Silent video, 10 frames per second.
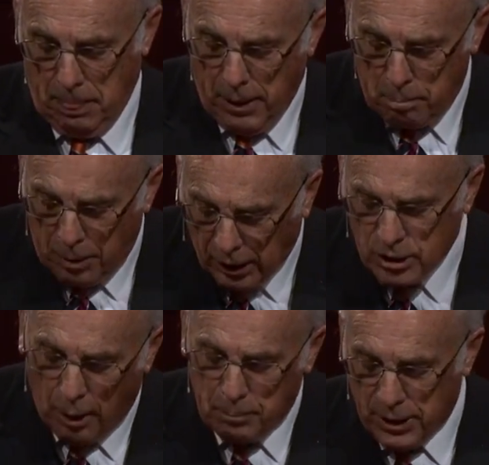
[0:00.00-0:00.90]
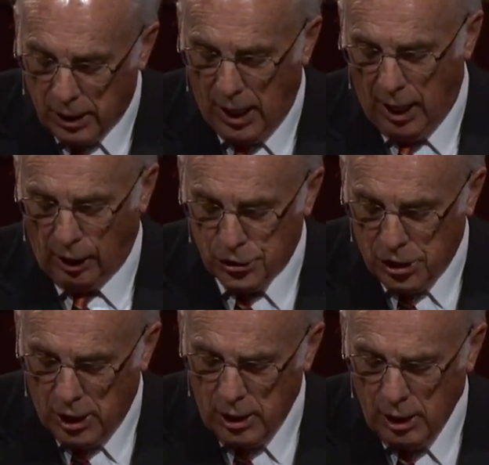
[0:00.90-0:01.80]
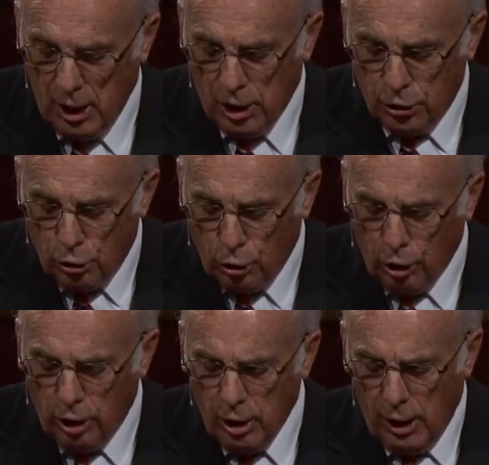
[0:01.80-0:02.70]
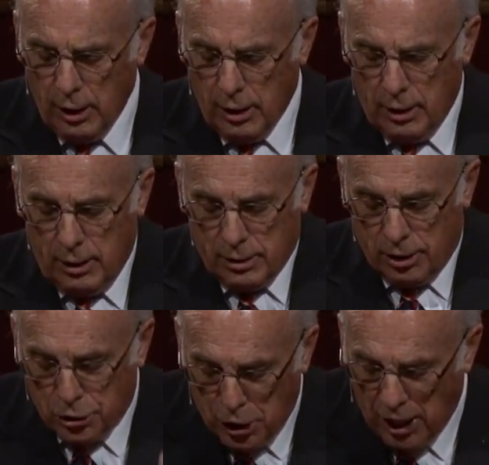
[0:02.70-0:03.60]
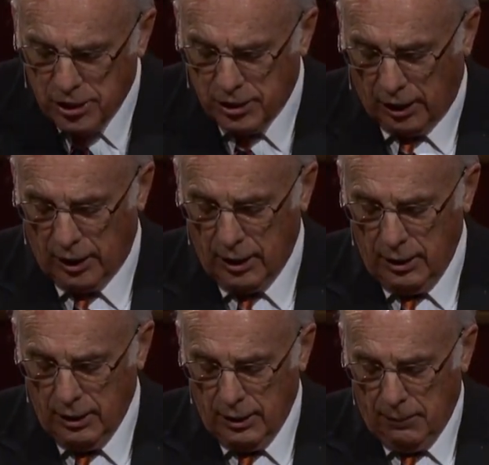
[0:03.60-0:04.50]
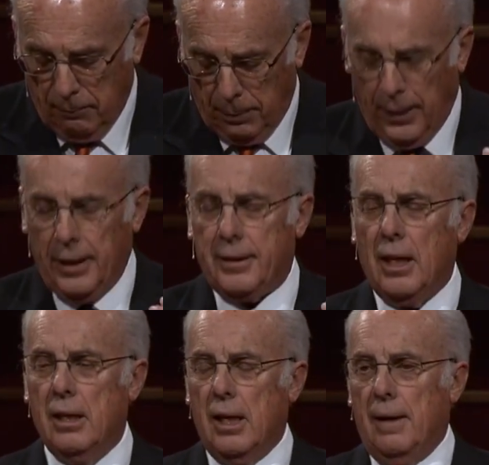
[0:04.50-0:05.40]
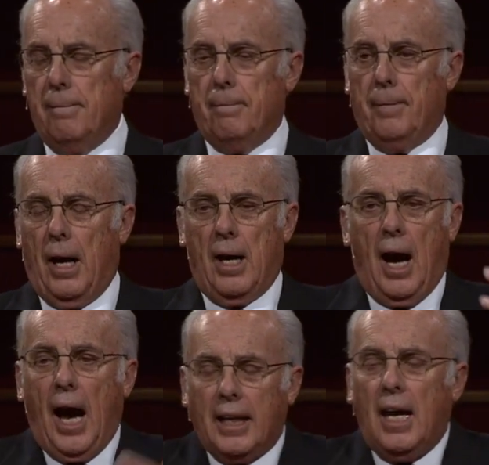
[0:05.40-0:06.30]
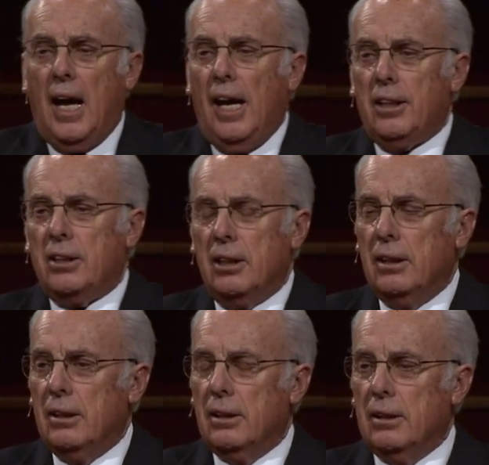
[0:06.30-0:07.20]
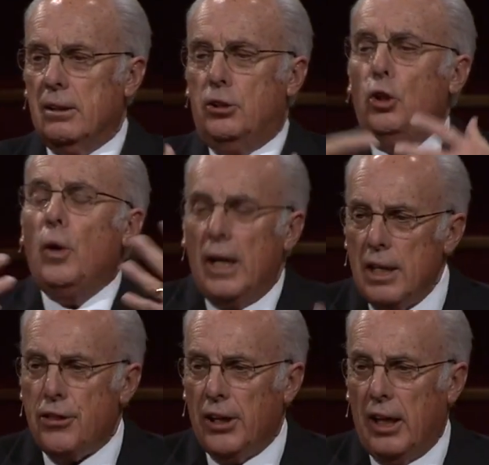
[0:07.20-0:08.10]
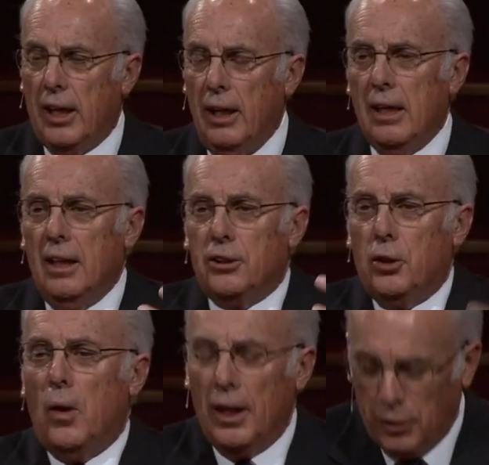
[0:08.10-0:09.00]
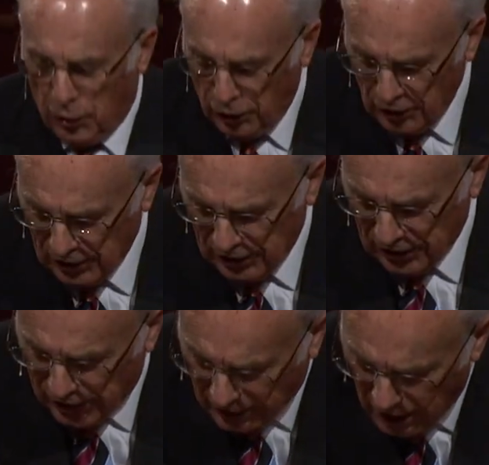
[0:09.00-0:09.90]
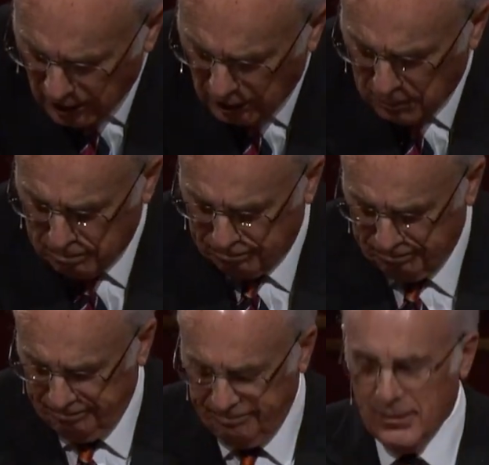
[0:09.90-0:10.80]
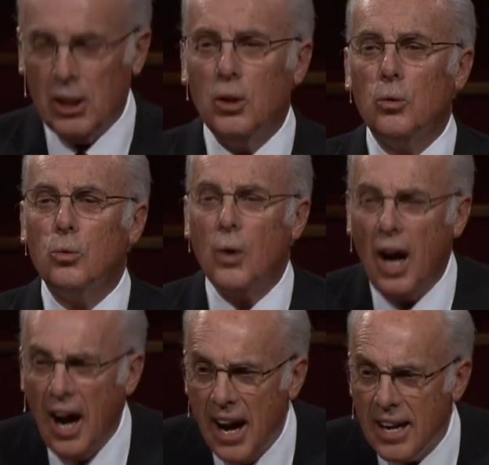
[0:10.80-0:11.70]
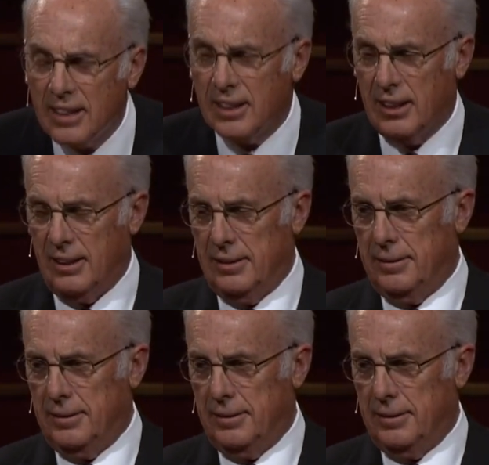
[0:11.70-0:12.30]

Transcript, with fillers: He picks up the analogy. You're suggesting that I can't do anything to enter the kingdom. Right